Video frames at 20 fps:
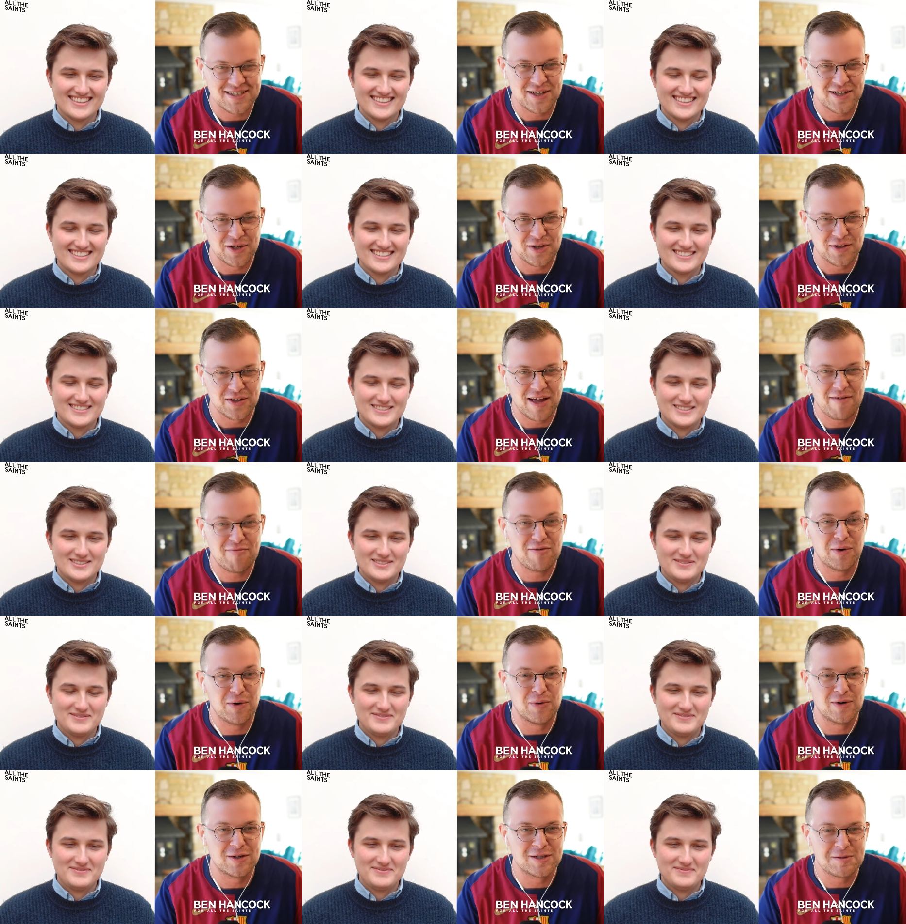Speaker 1: that
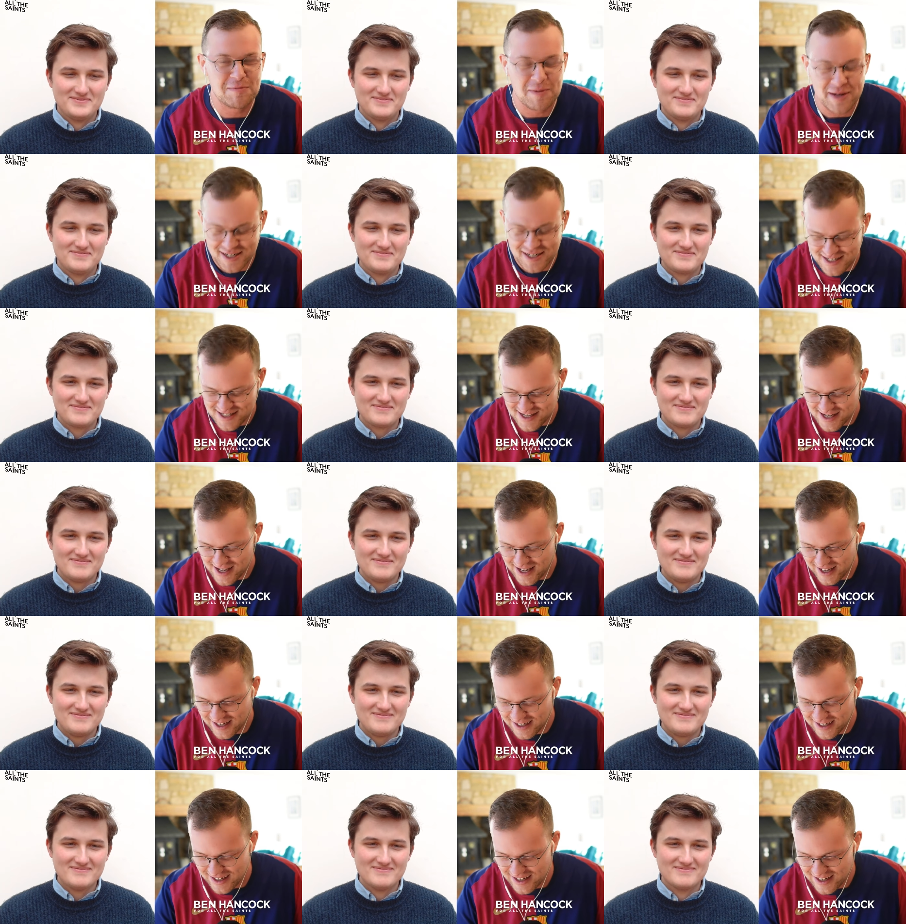everyone's been
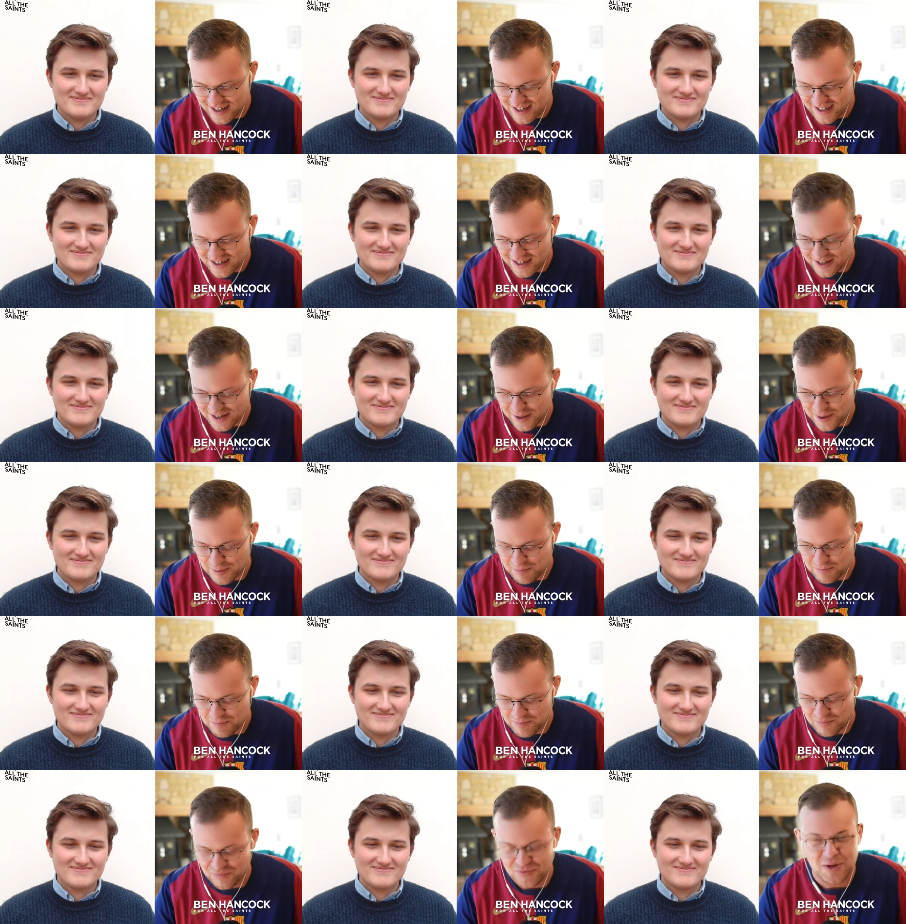seeing.
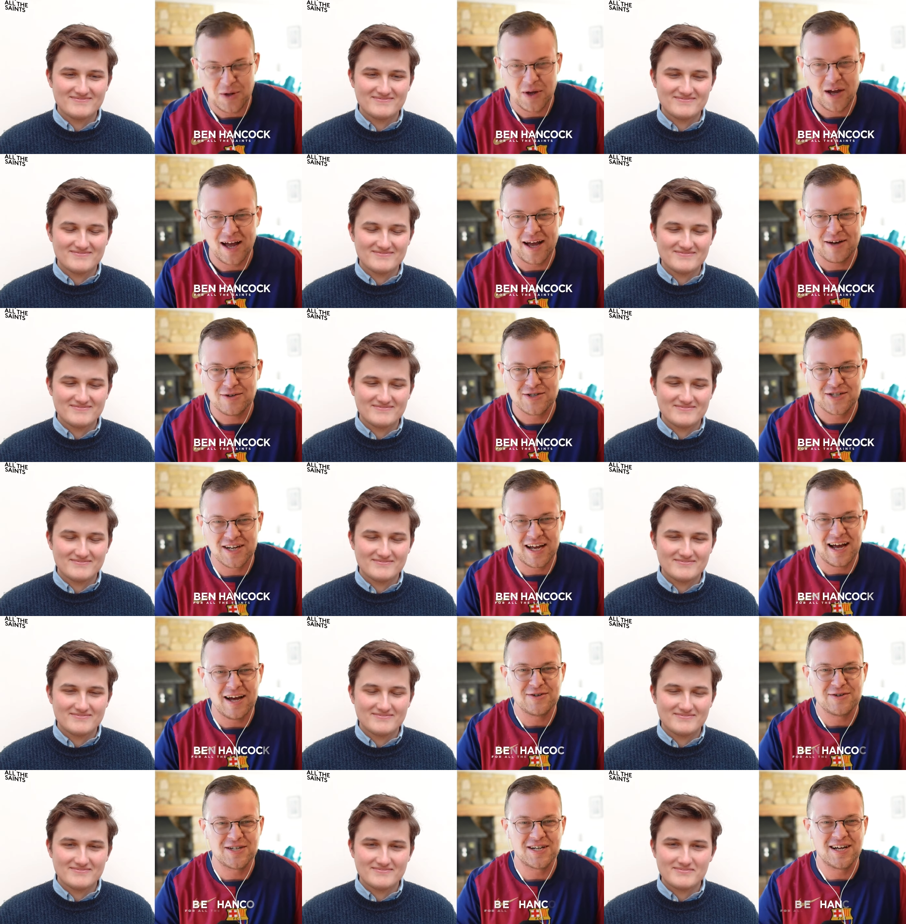Um, how sh-
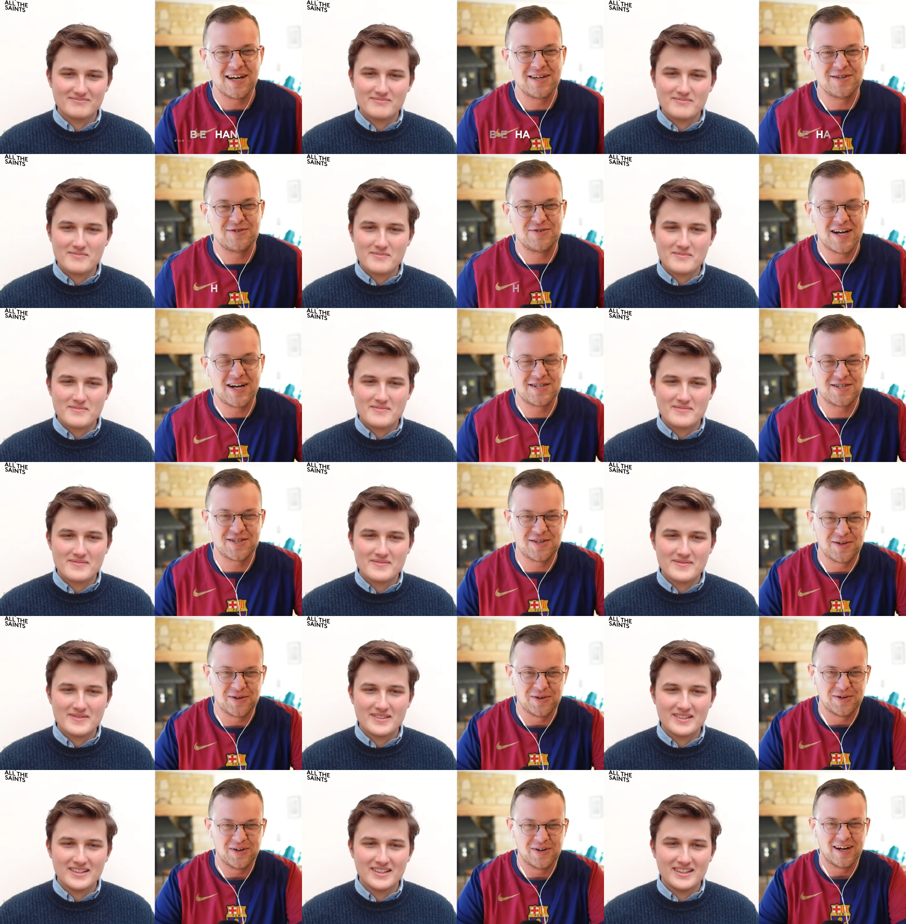how should I address
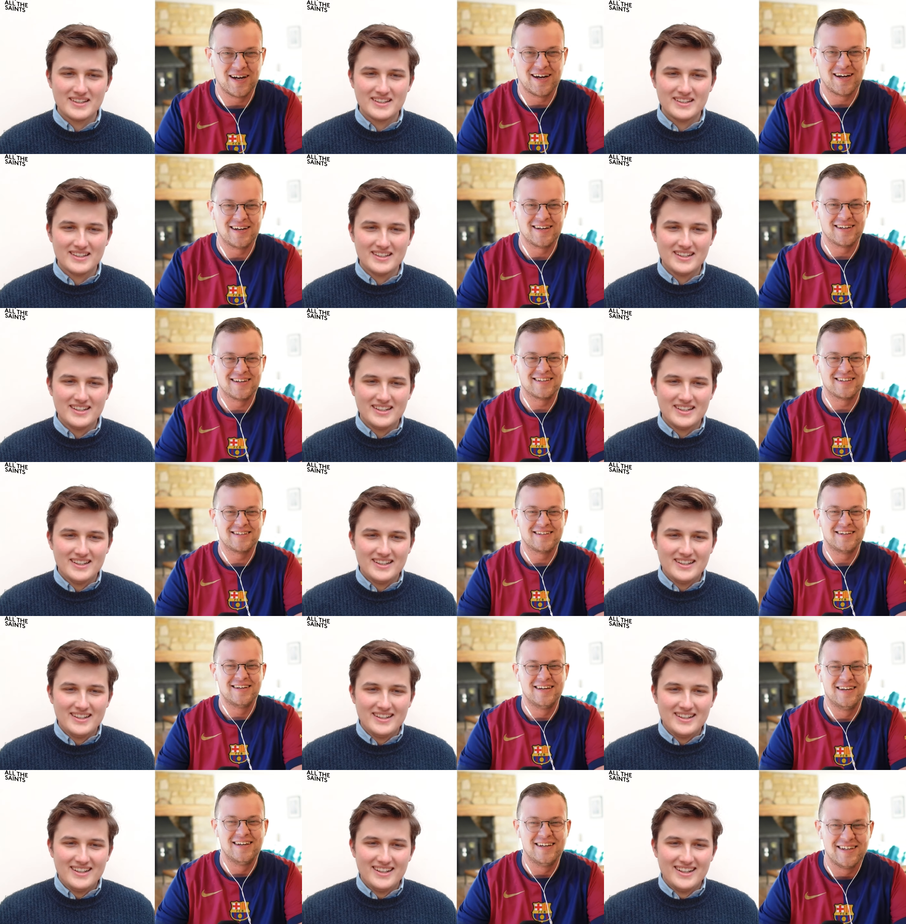you? Uh,
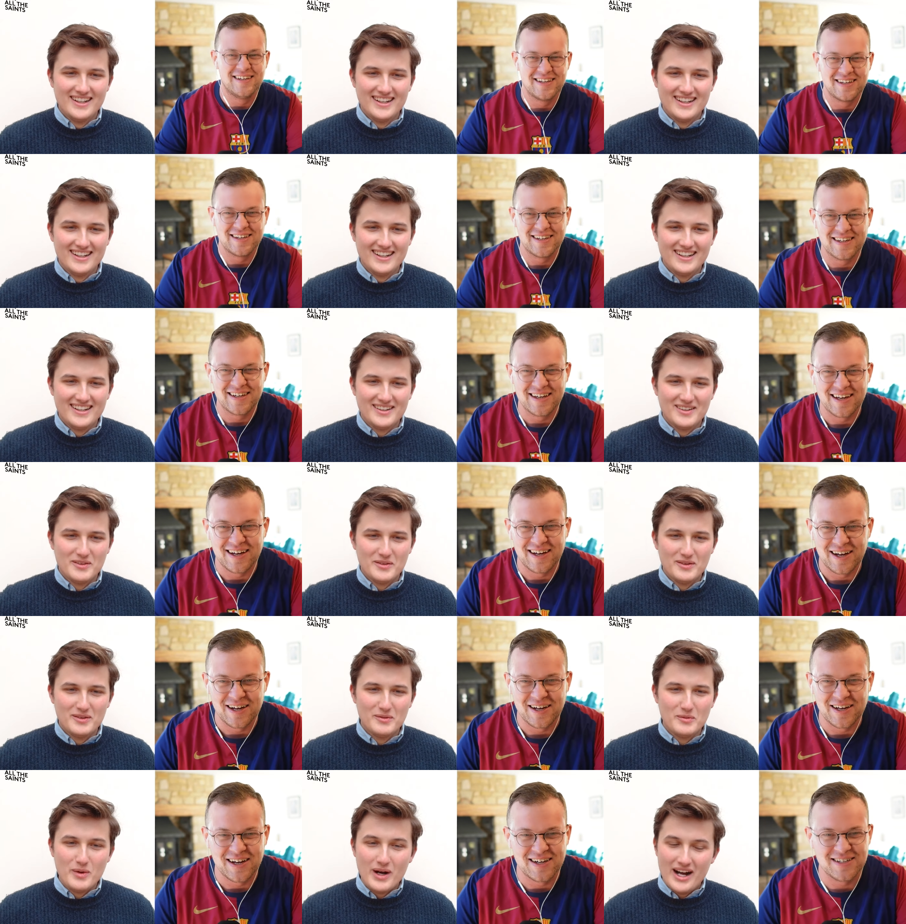
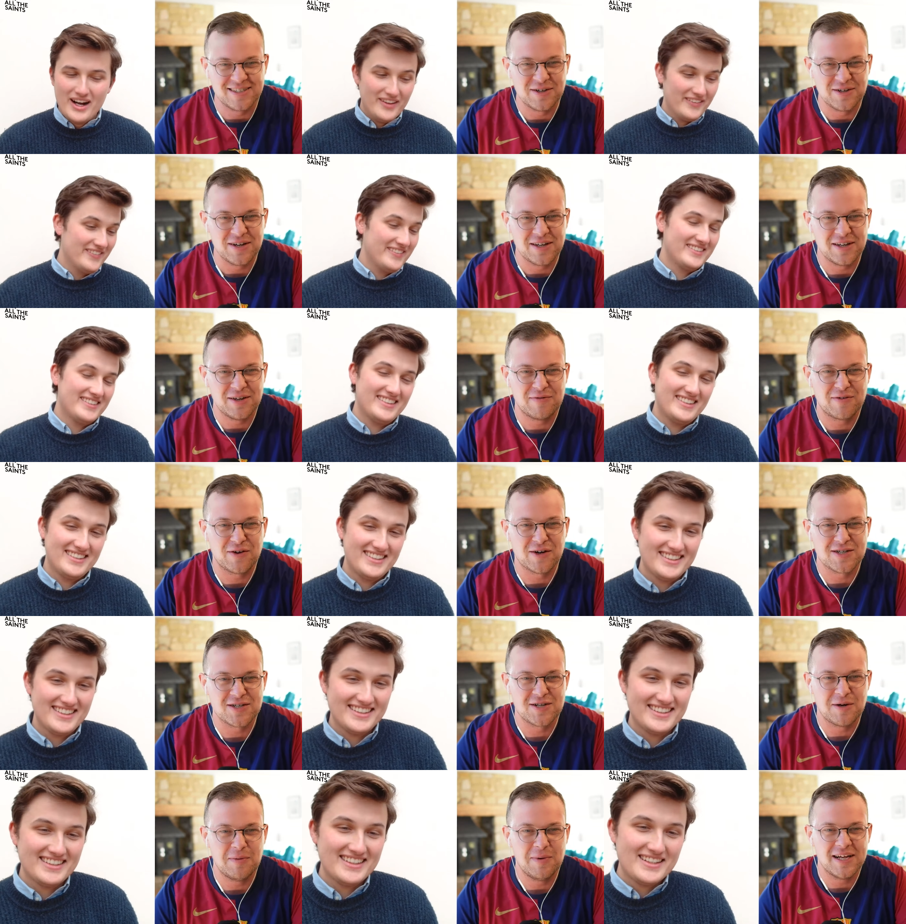
Speaker 2: I, I well, don't.
Speaker 1: You've
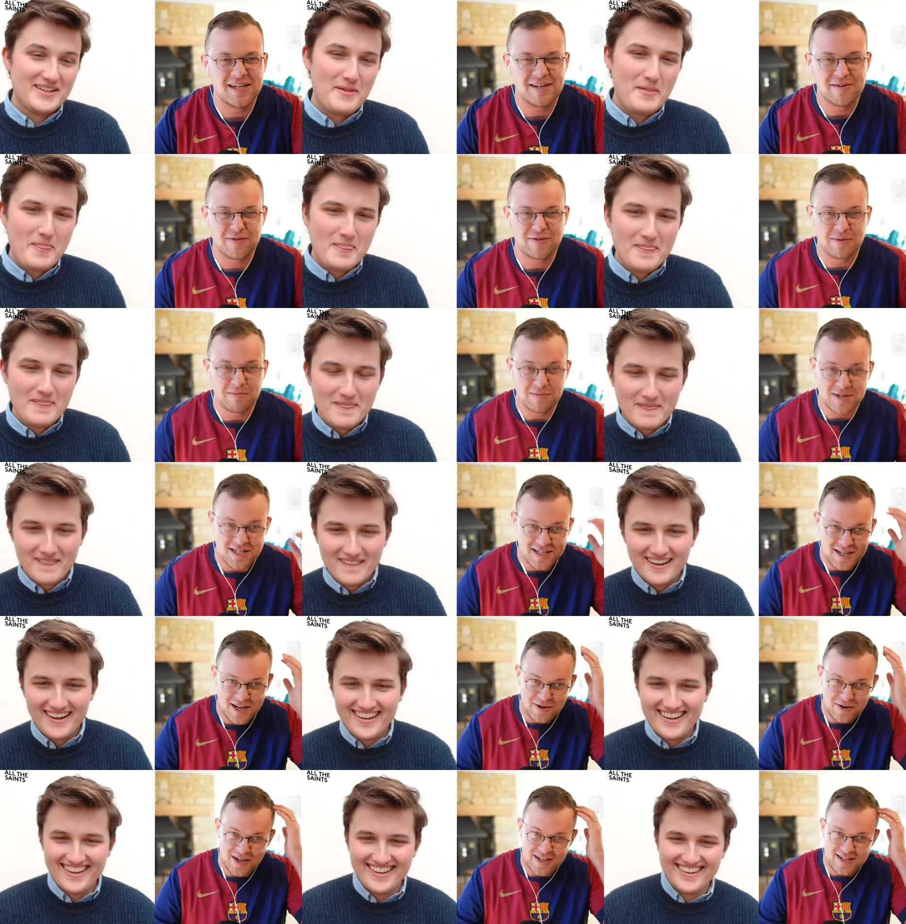got so many different
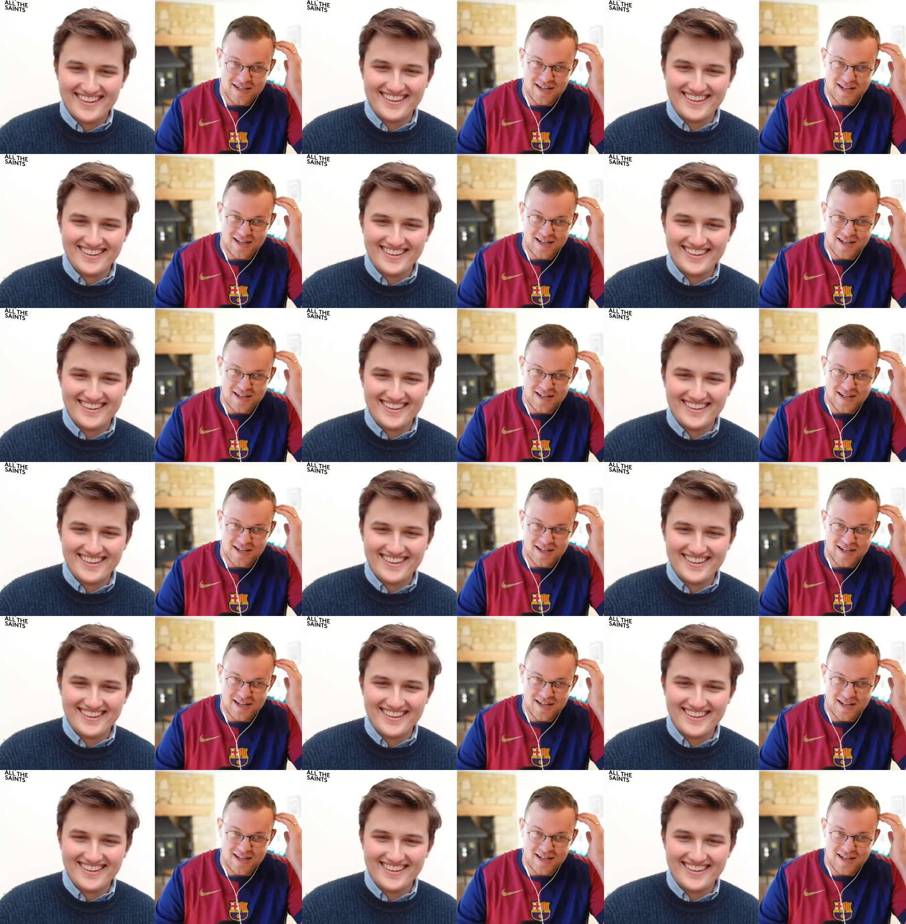mysterious